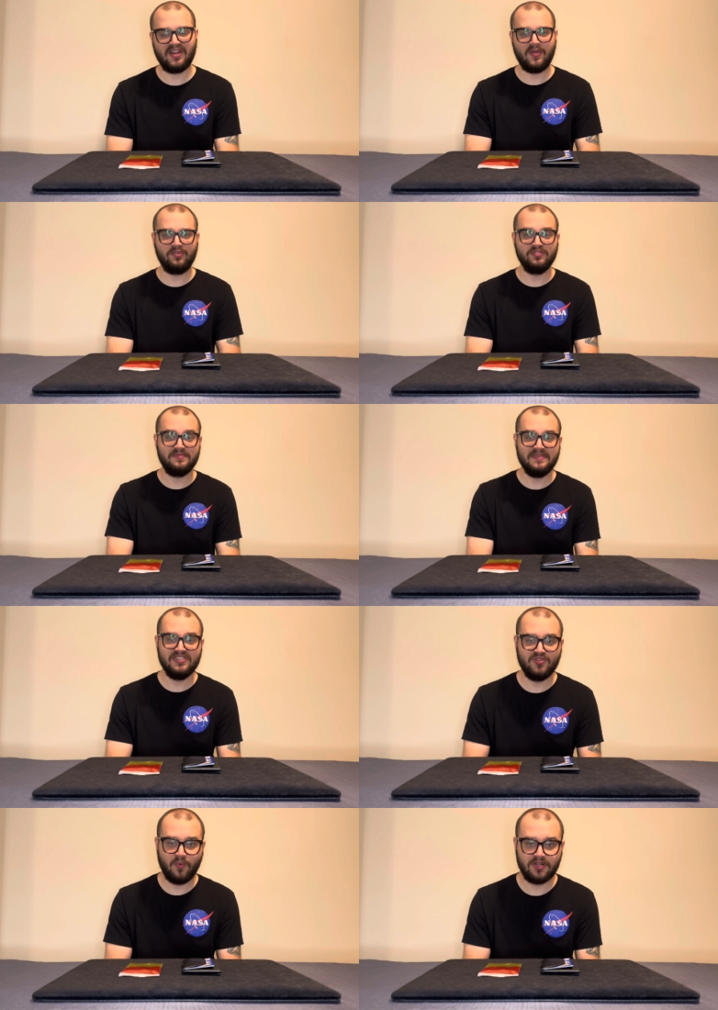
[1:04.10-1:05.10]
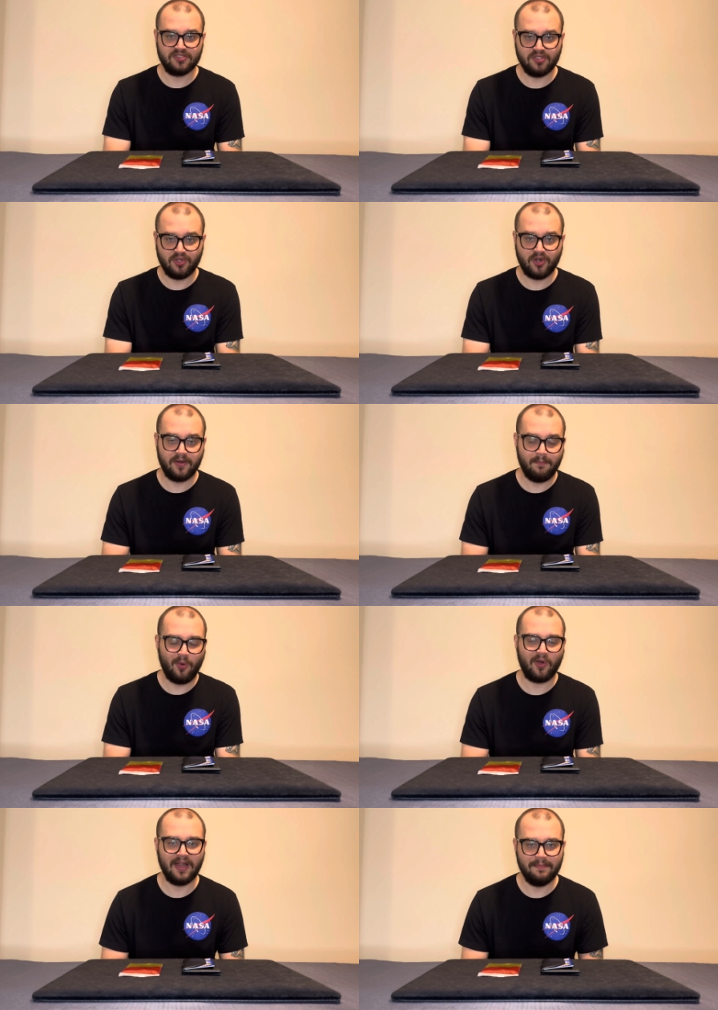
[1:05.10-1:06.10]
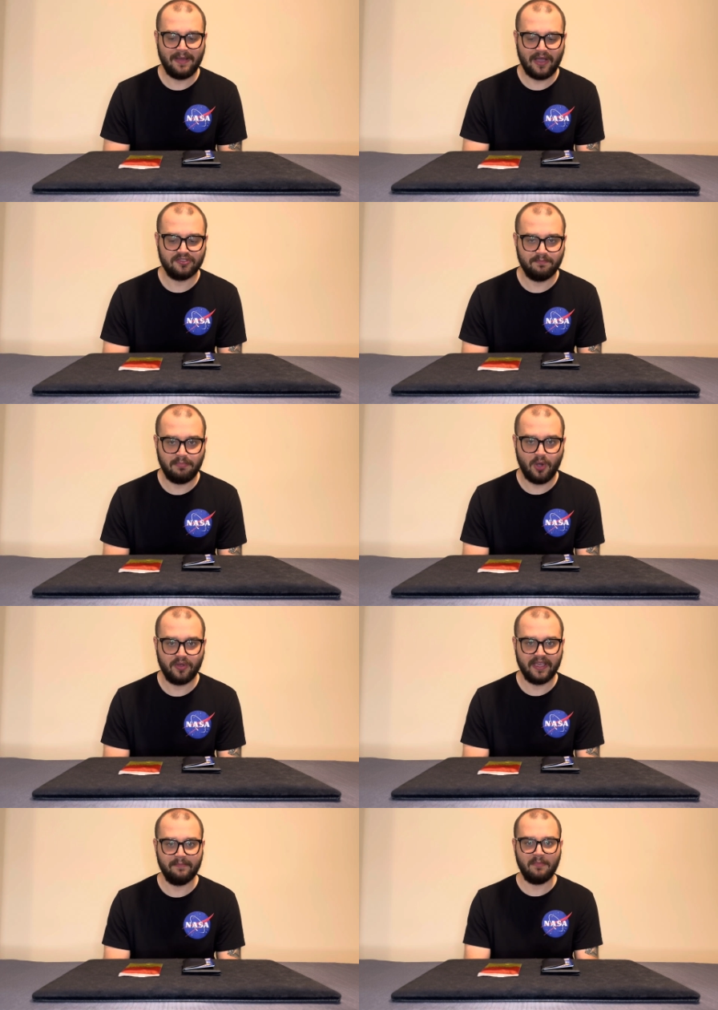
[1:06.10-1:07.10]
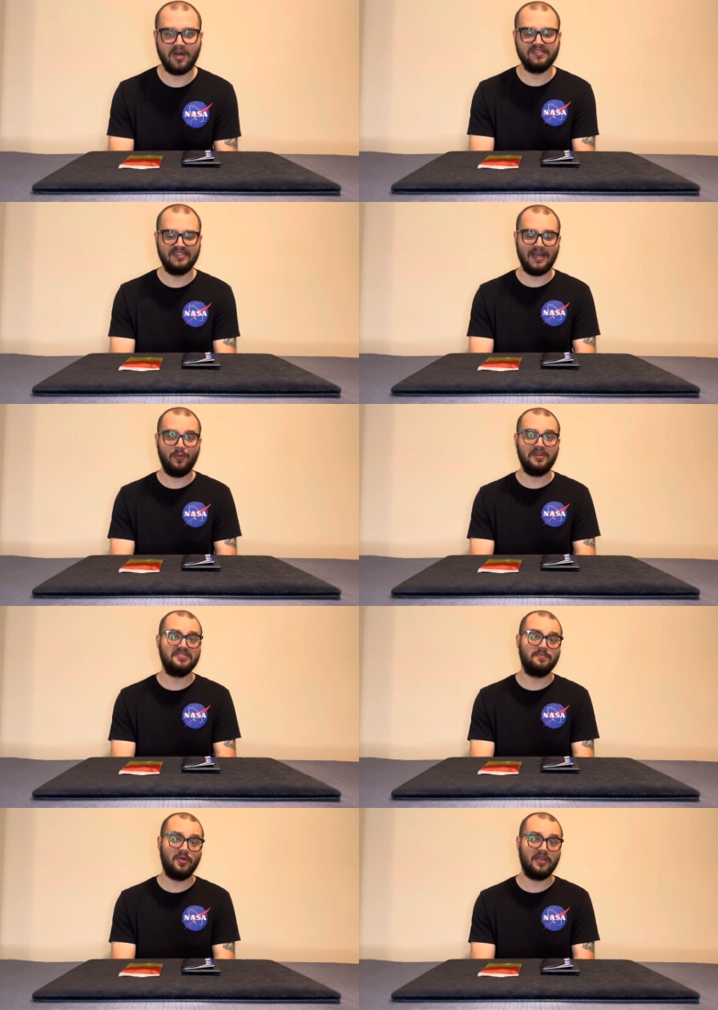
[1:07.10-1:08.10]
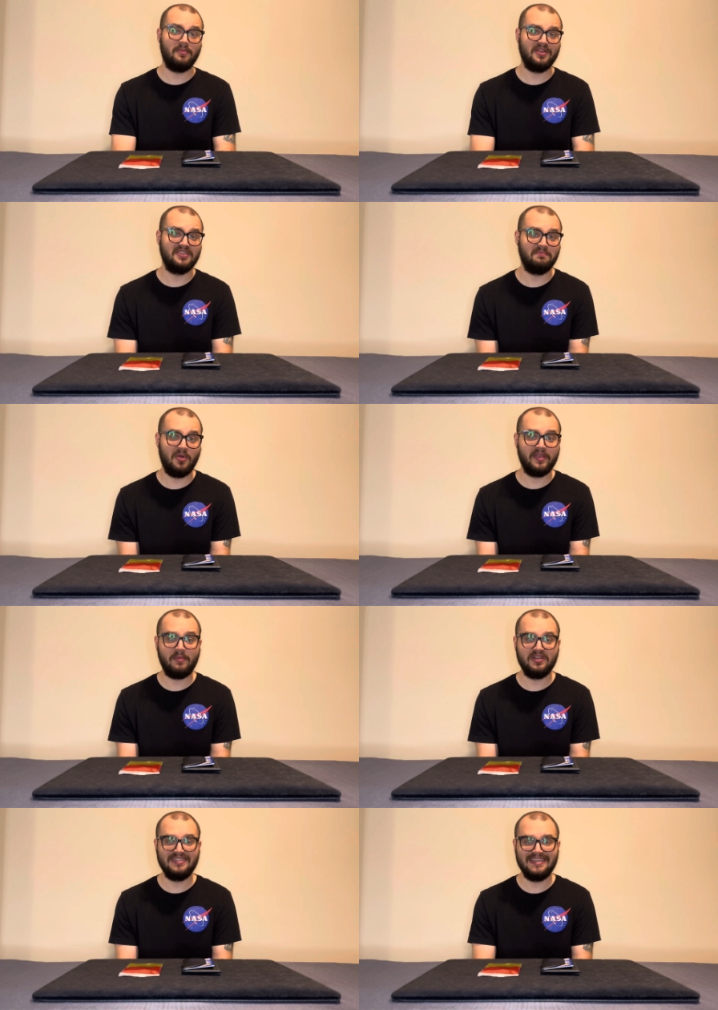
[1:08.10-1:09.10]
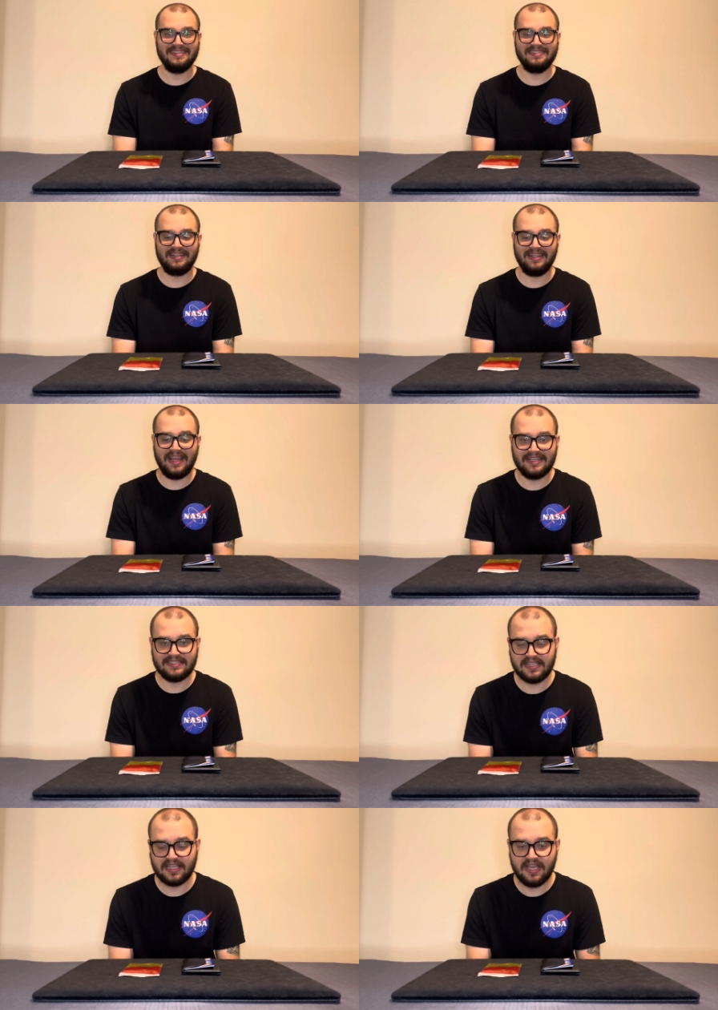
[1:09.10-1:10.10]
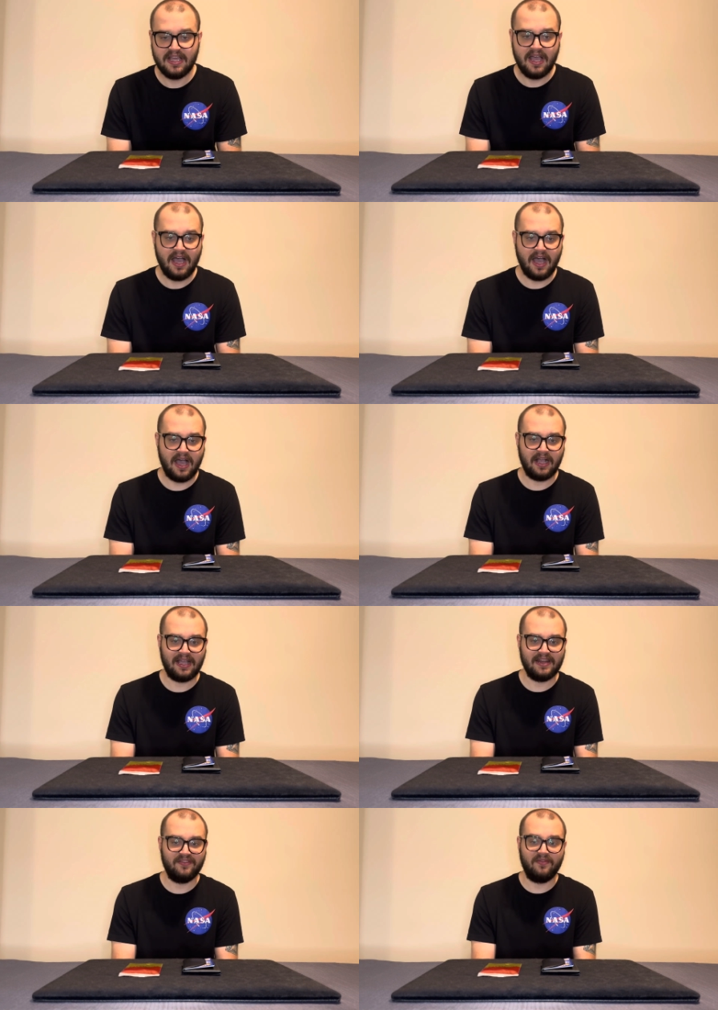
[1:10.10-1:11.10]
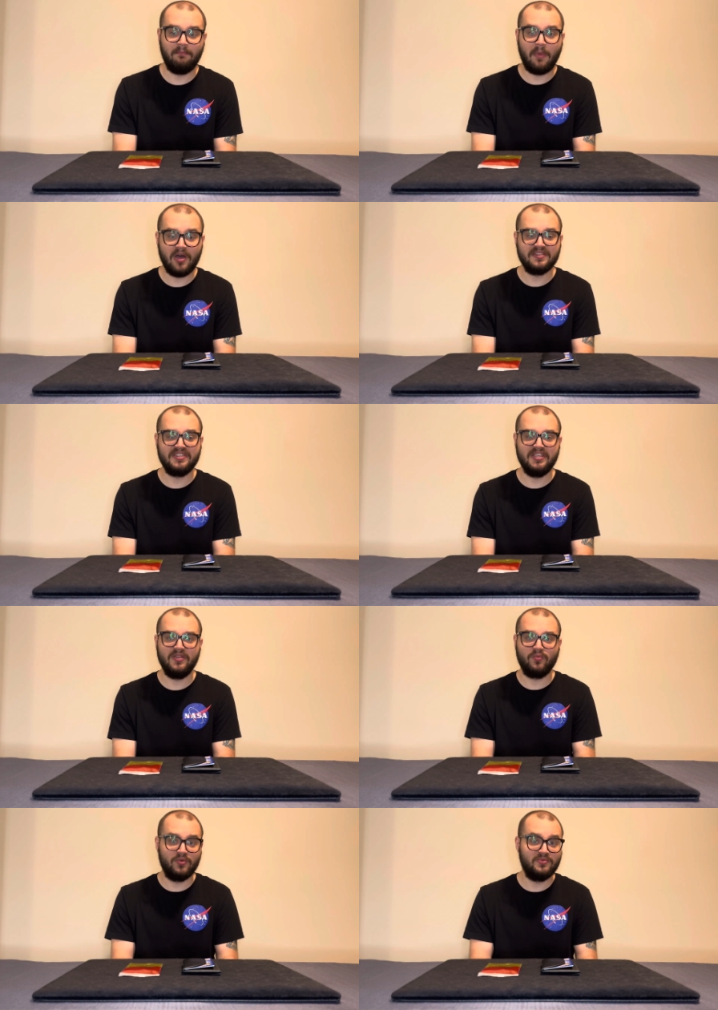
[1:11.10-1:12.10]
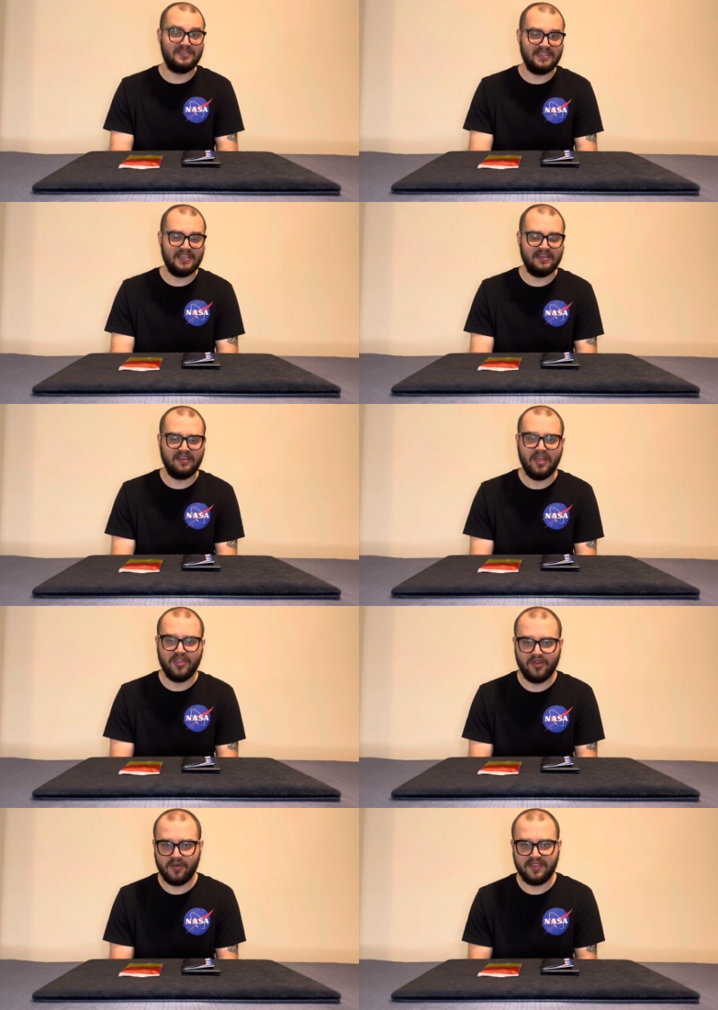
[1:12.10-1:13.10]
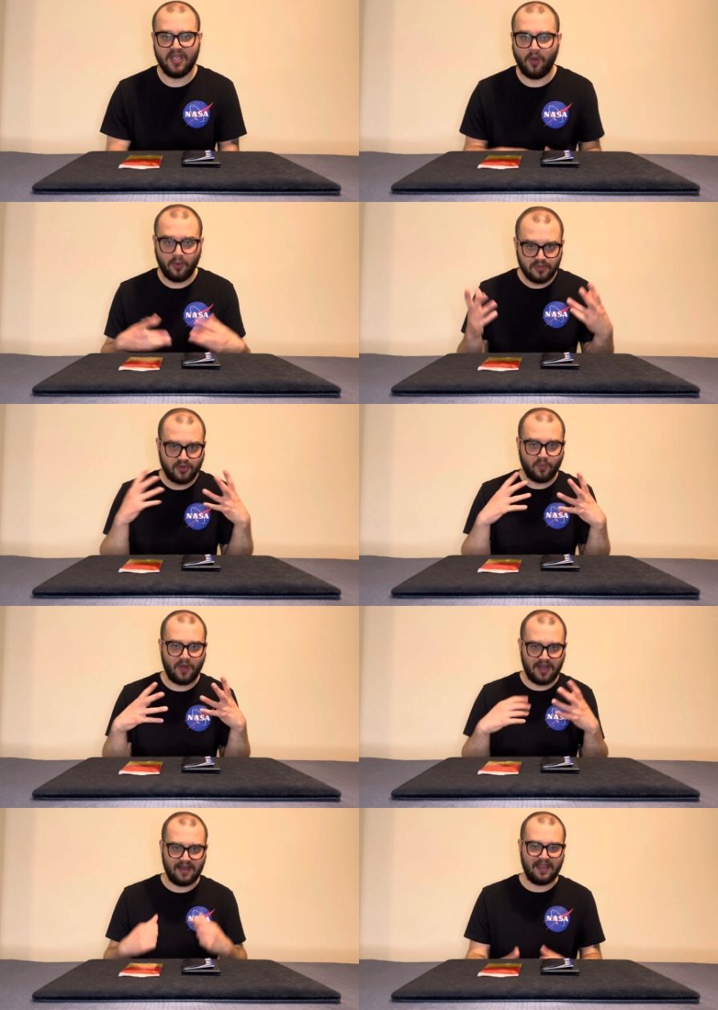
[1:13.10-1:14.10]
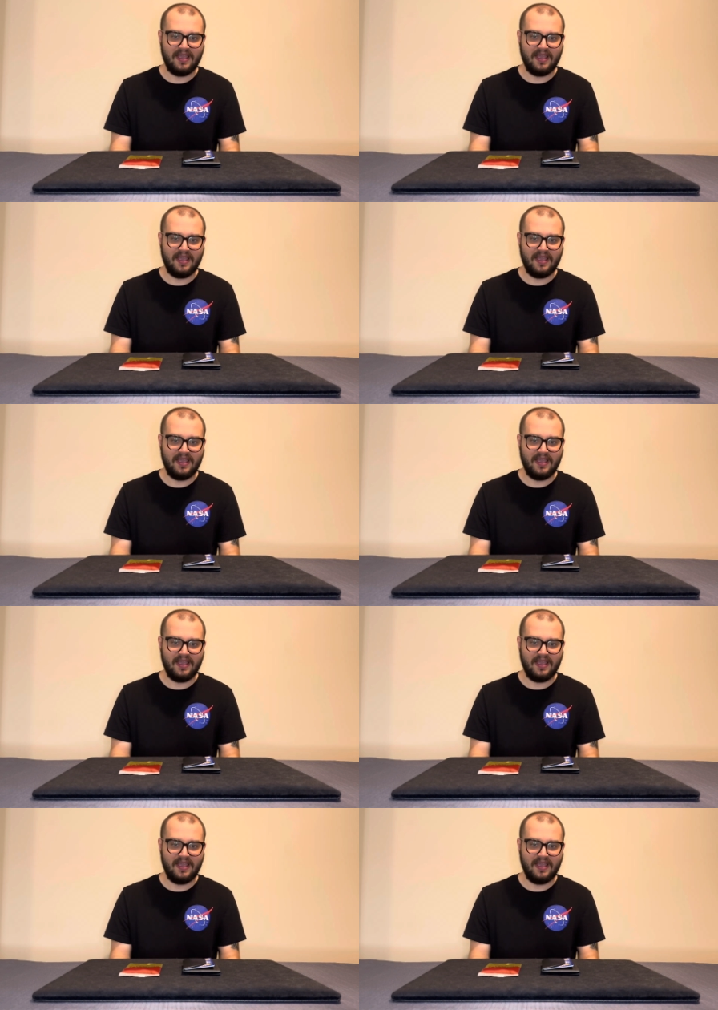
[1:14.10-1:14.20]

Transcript: around, which means you want to learn more about Pokemon. Now, what is Pokemon? Pokemon is the classic uh, kind of Monte routine. You know, the older one